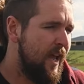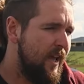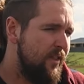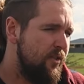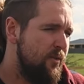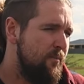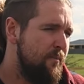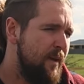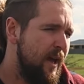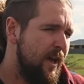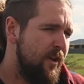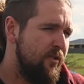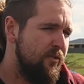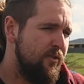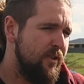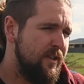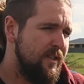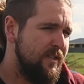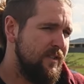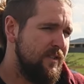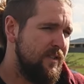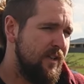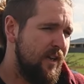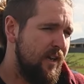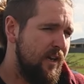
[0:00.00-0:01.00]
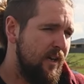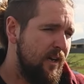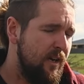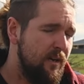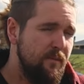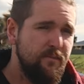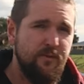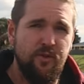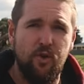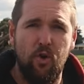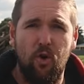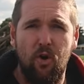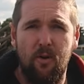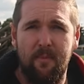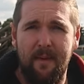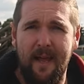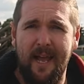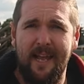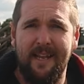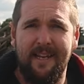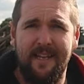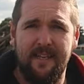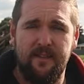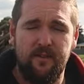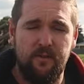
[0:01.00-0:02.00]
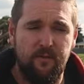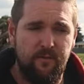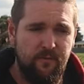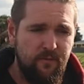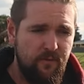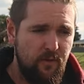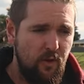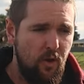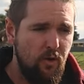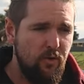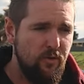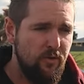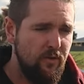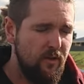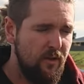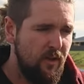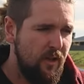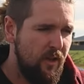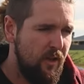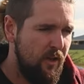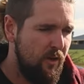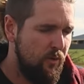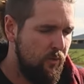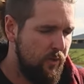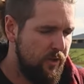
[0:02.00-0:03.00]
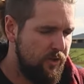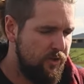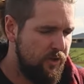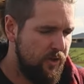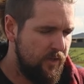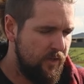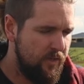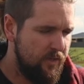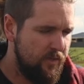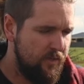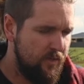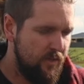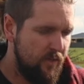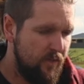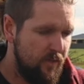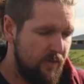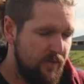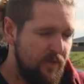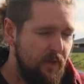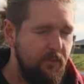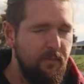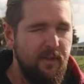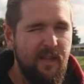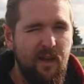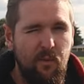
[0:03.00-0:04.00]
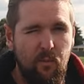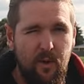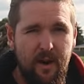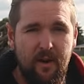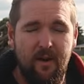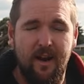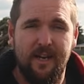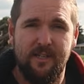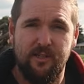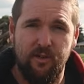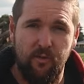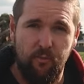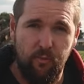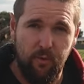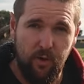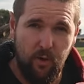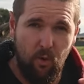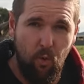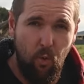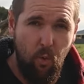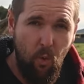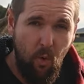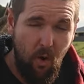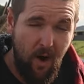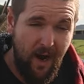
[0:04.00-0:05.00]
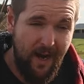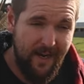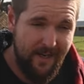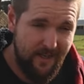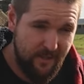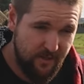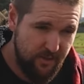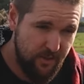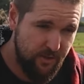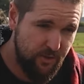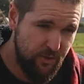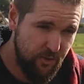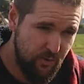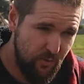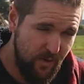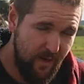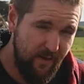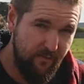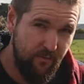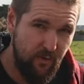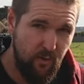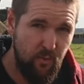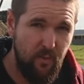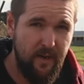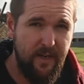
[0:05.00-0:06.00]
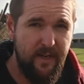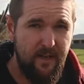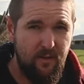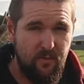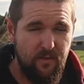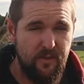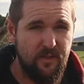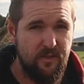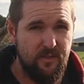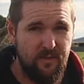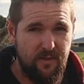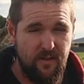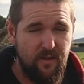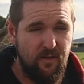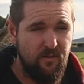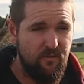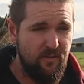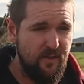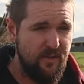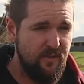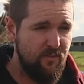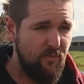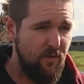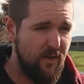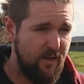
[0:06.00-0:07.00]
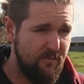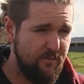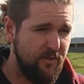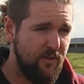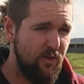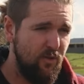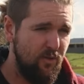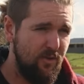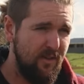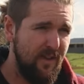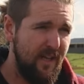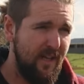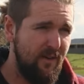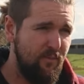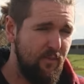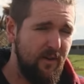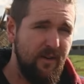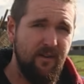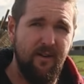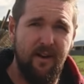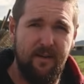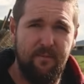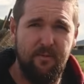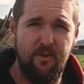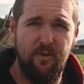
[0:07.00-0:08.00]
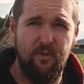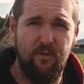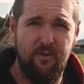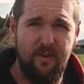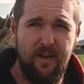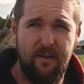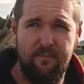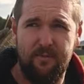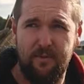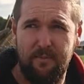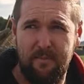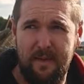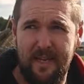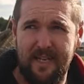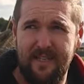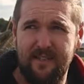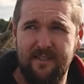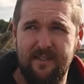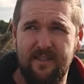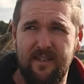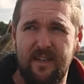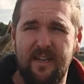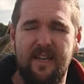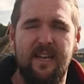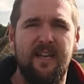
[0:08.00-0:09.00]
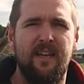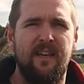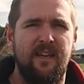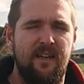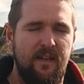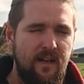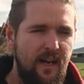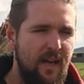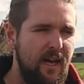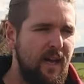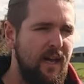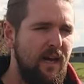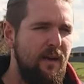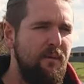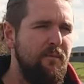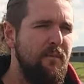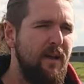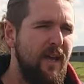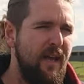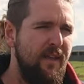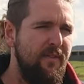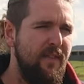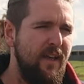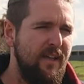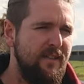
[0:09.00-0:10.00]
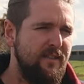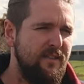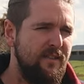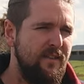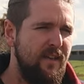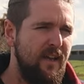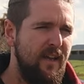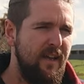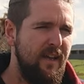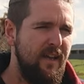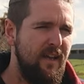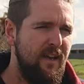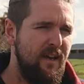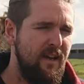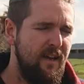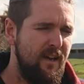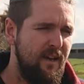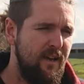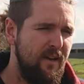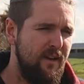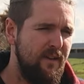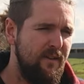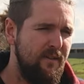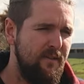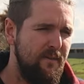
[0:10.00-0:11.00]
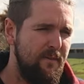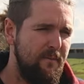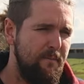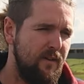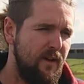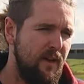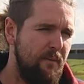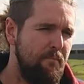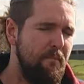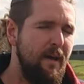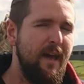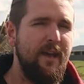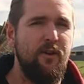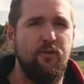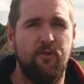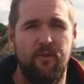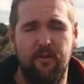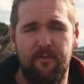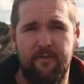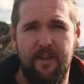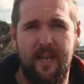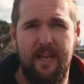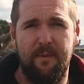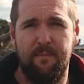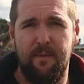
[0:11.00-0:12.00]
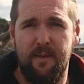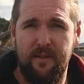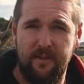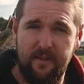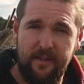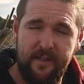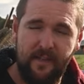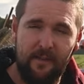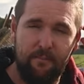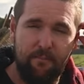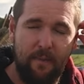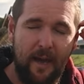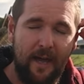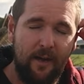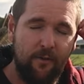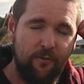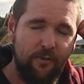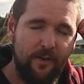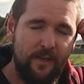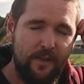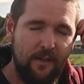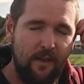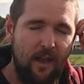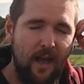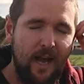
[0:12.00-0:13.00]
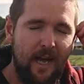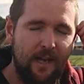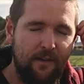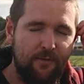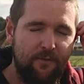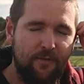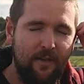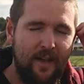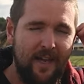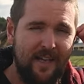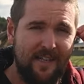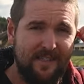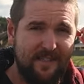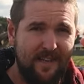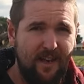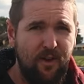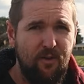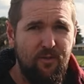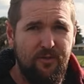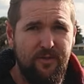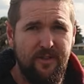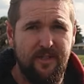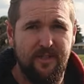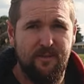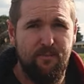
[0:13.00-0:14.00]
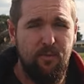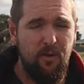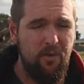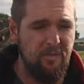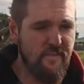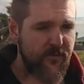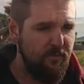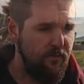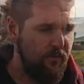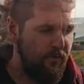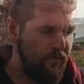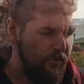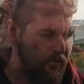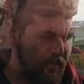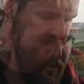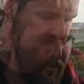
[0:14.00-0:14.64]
had the batteries absorb and get to float which is something that we are actually required to do every week, which is another reason why I'm so glad we are able to hook up to mains. And that's a matter of keeping the battery life as healthy as possible.